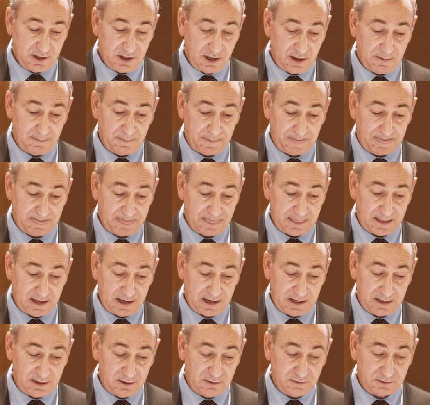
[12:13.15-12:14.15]

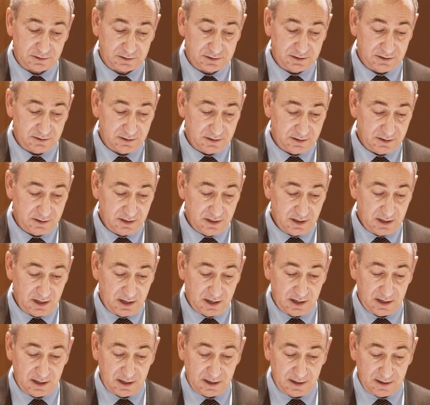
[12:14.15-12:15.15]
and look to
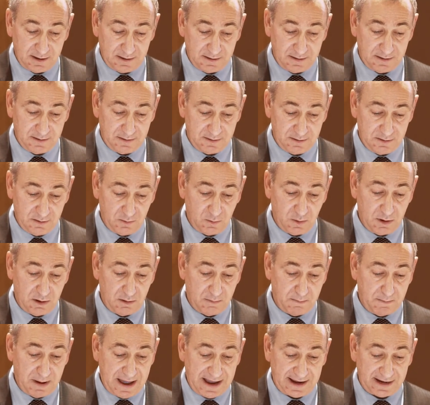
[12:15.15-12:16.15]
the
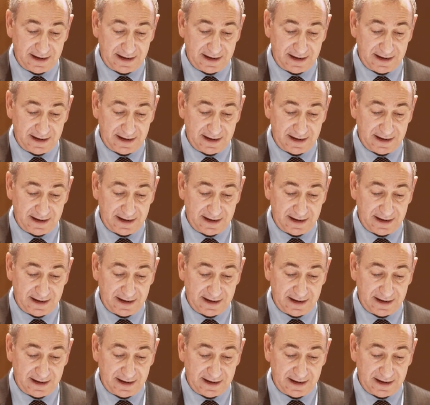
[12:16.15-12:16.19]
World